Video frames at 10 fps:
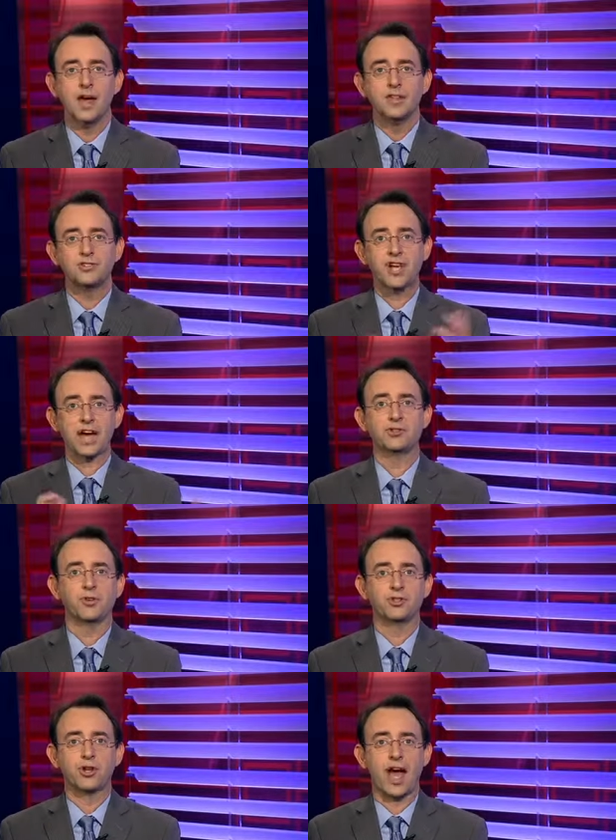The
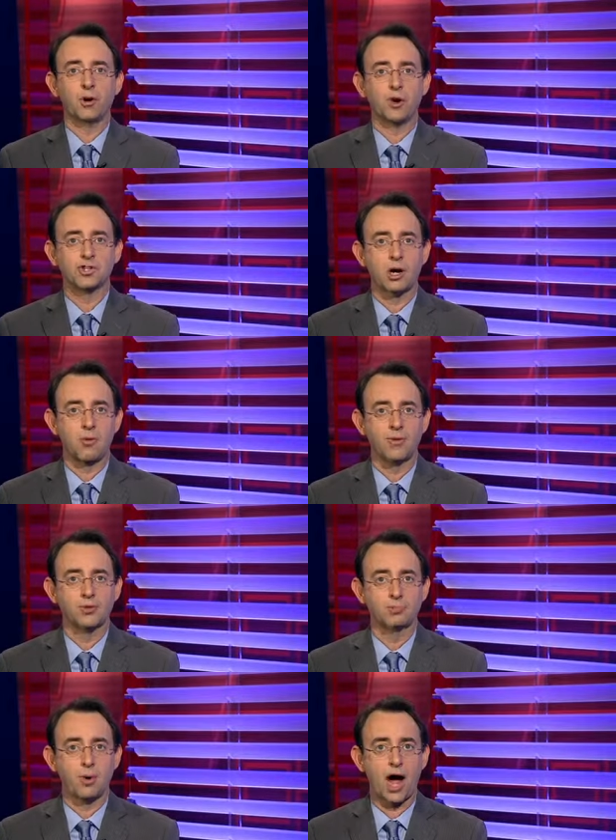Jacksonville Jaguars come off
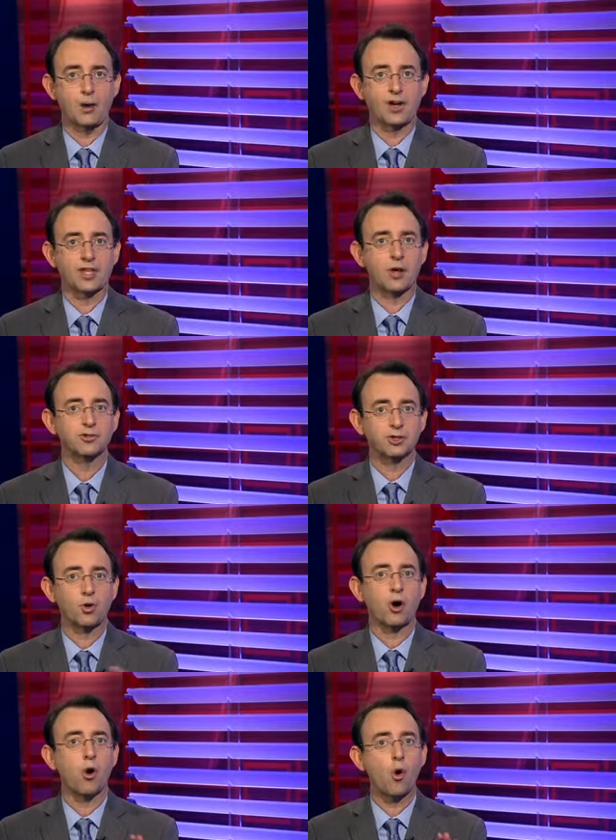their bye week. They don't
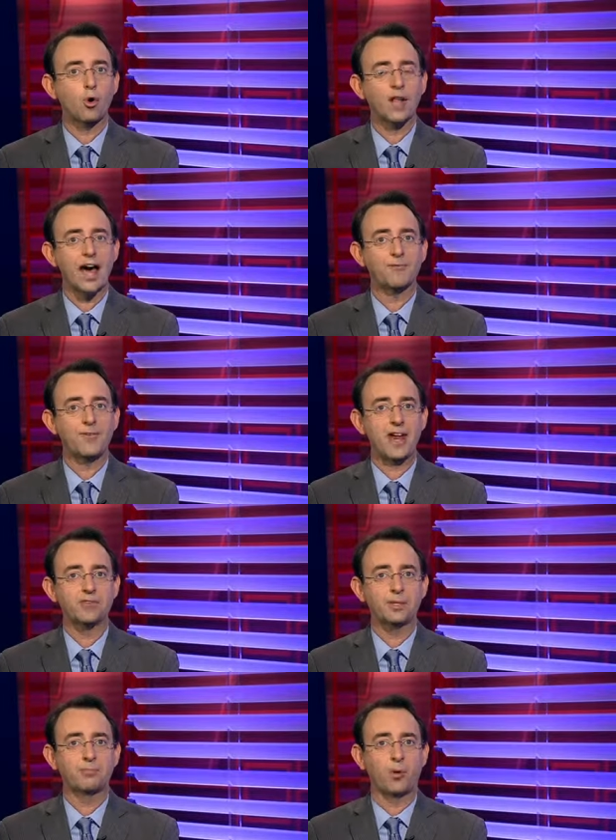score a whole lot of
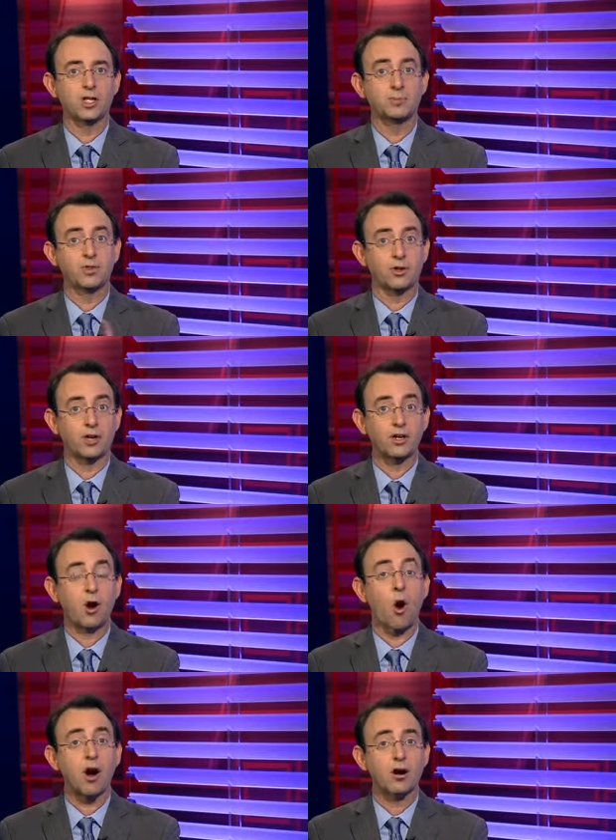fantasy points, but there
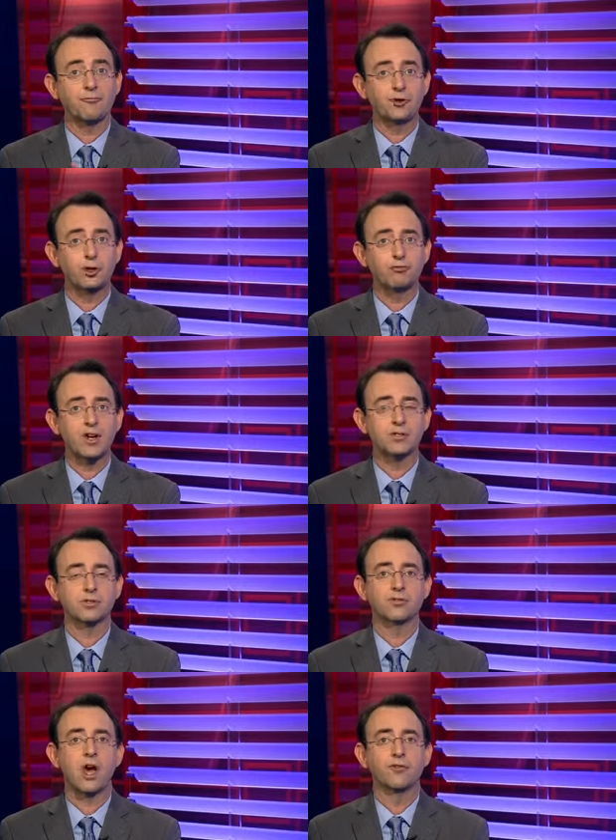are a few
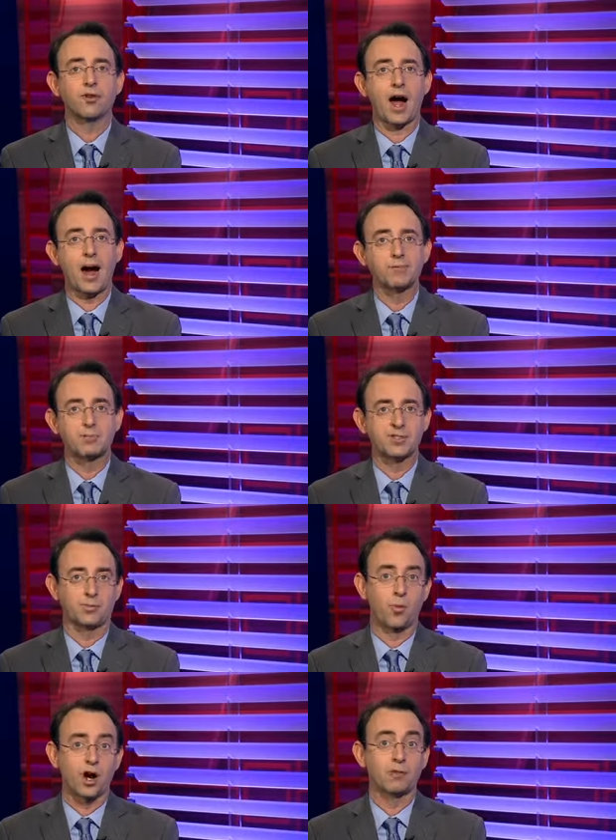reasons for
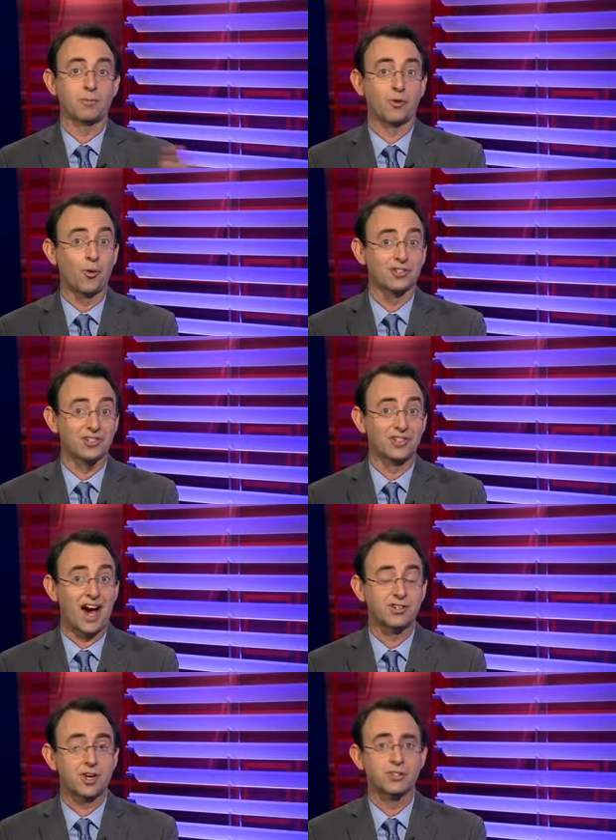optimism. One of them, of course, is
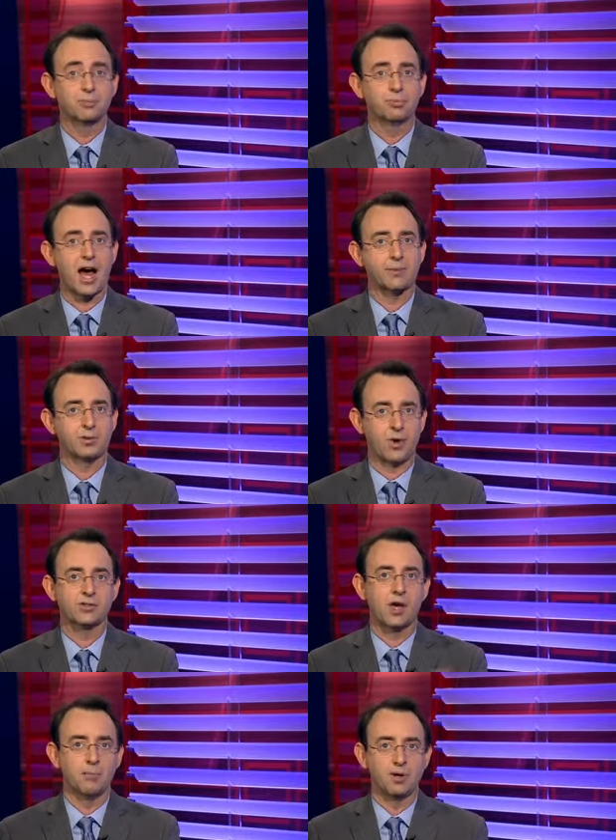not Justin Blackmon, who has
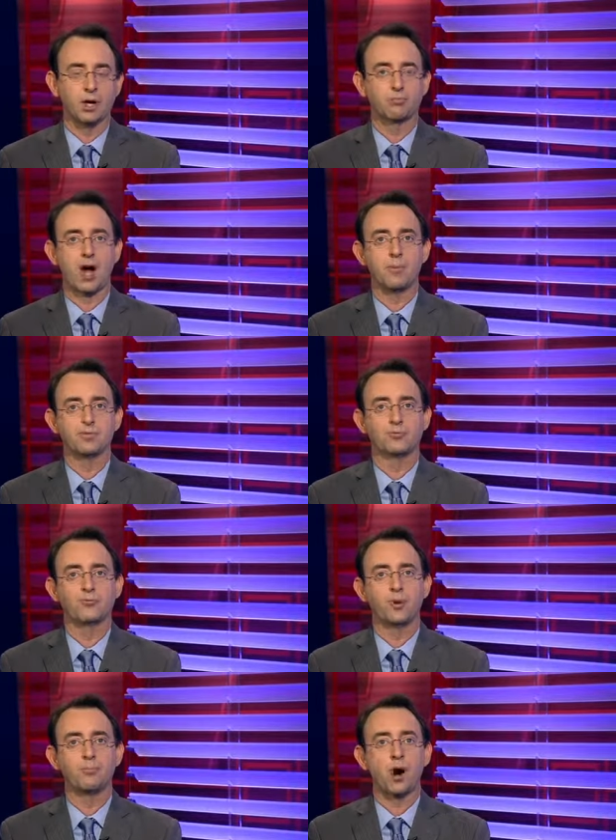bigger problems in
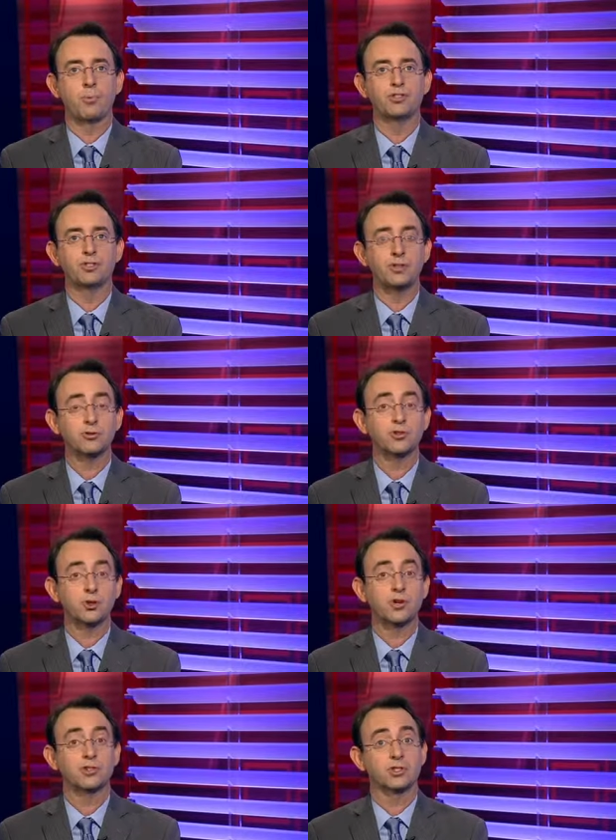football, but Cecil
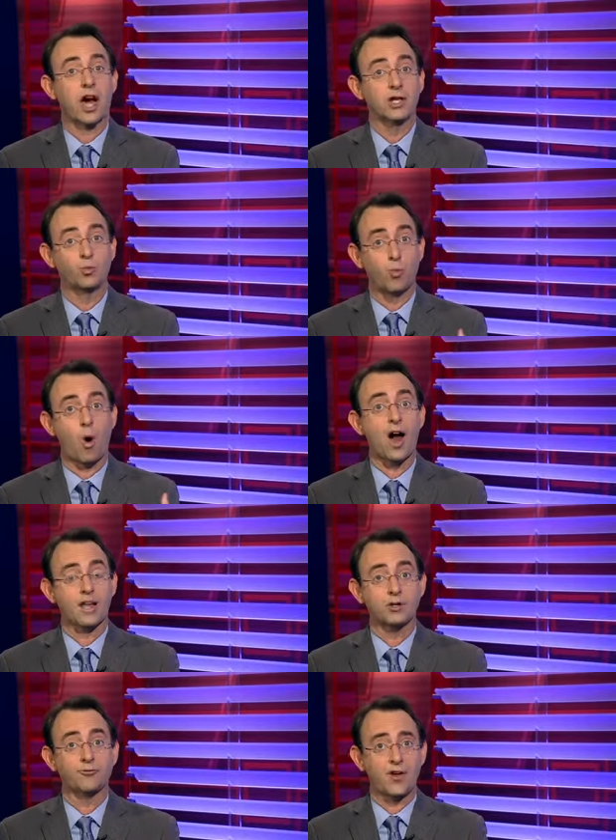Shorts is a guy you want
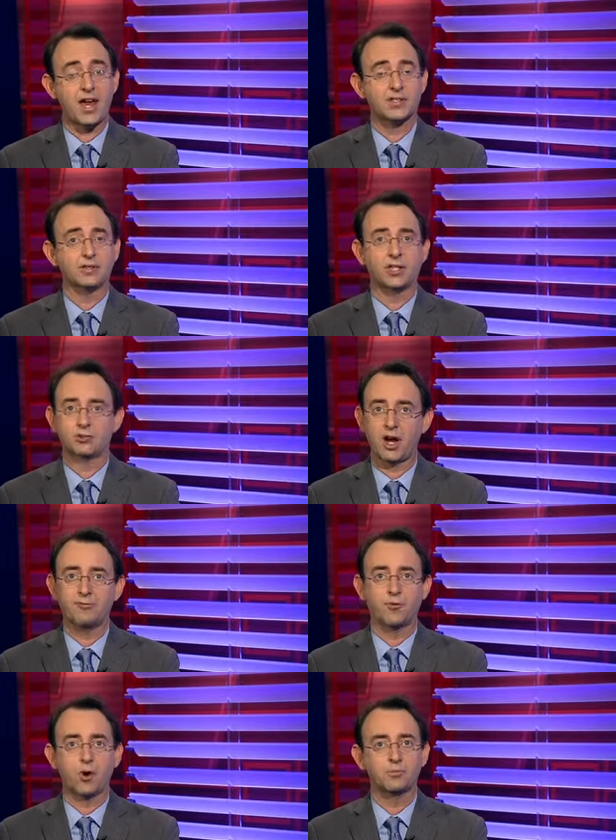in your fantasy league. Trade
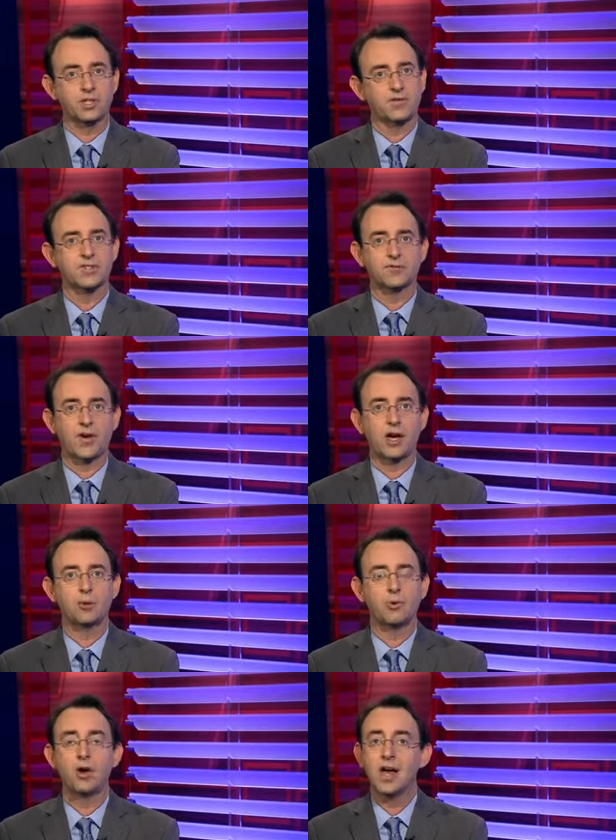for him, see if he's
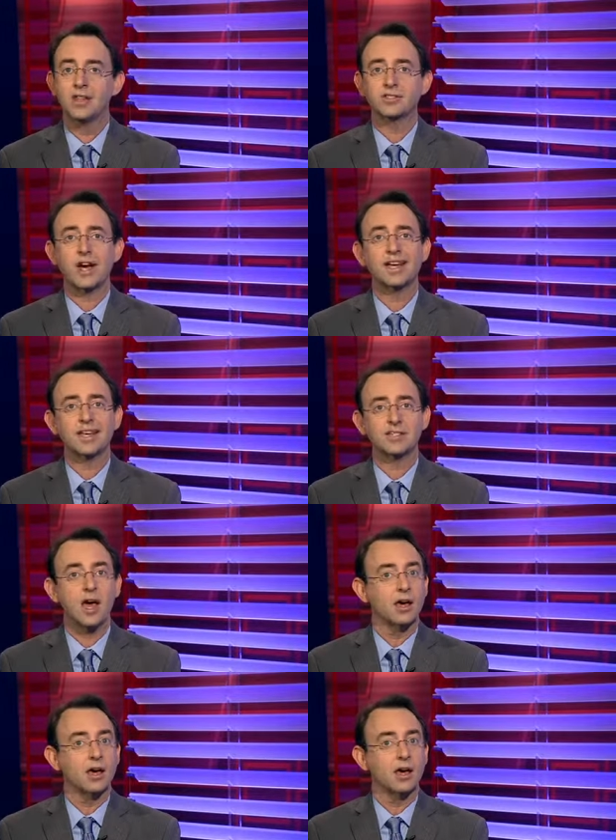available. This guy gets